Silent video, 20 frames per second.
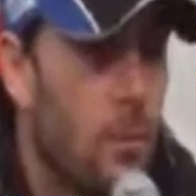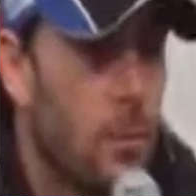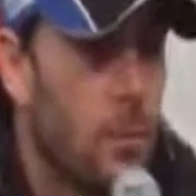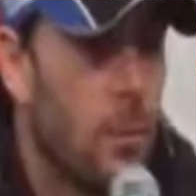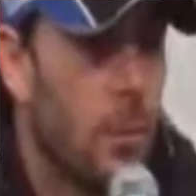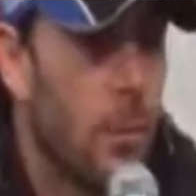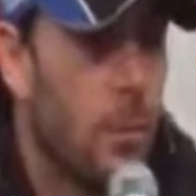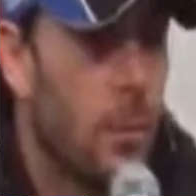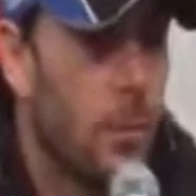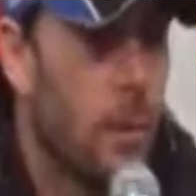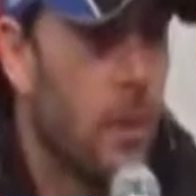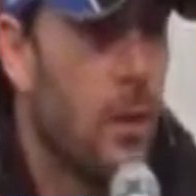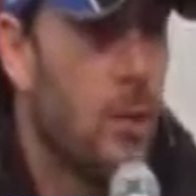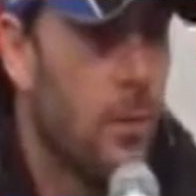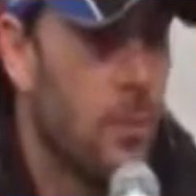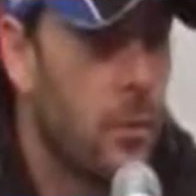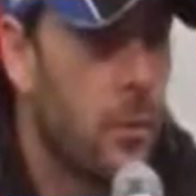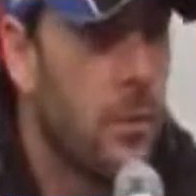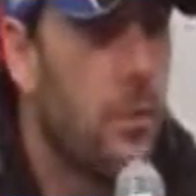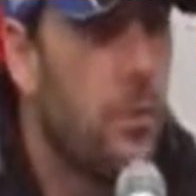of, and we, we, better
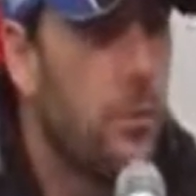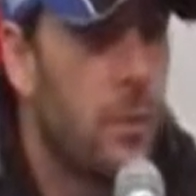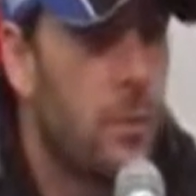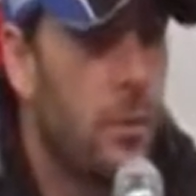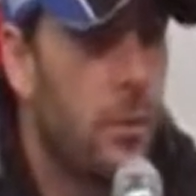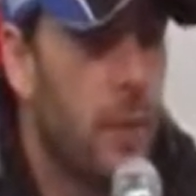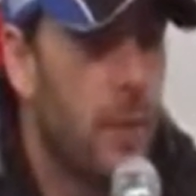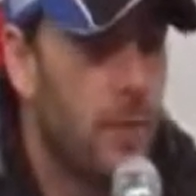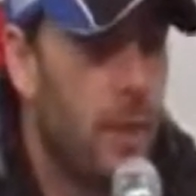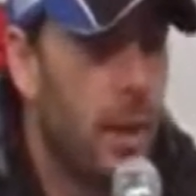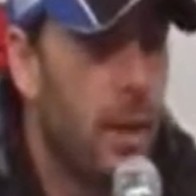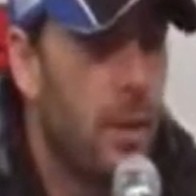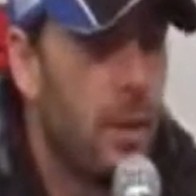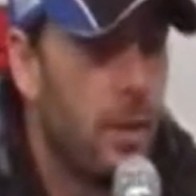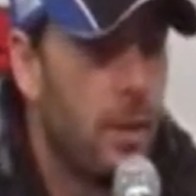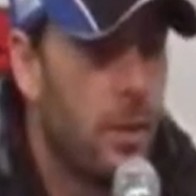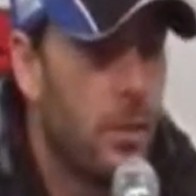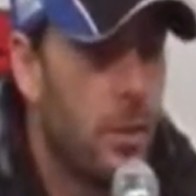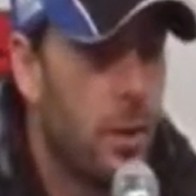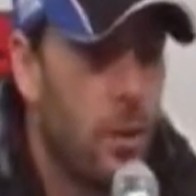use it to our
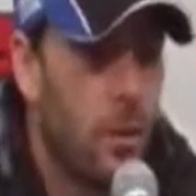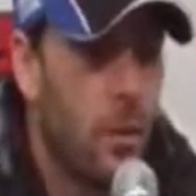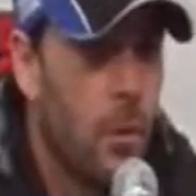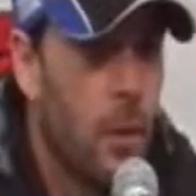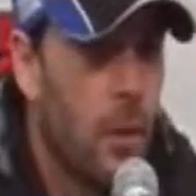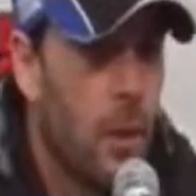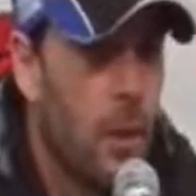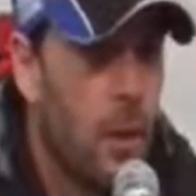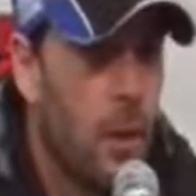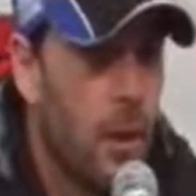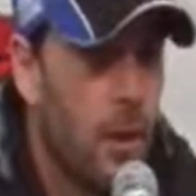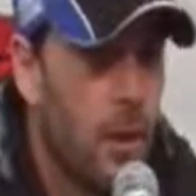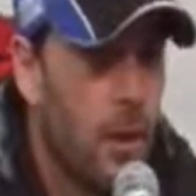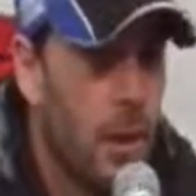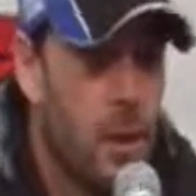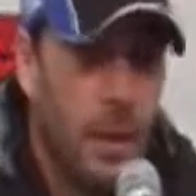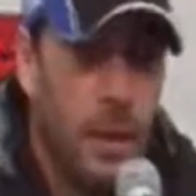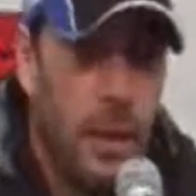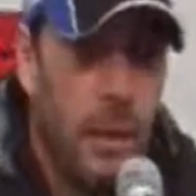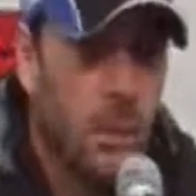advantage. So
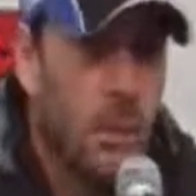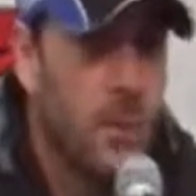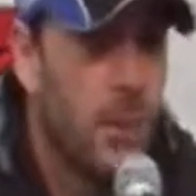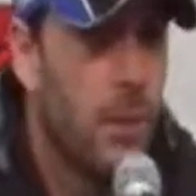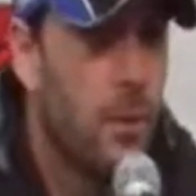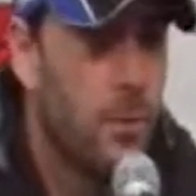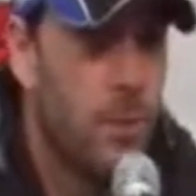I'd have to say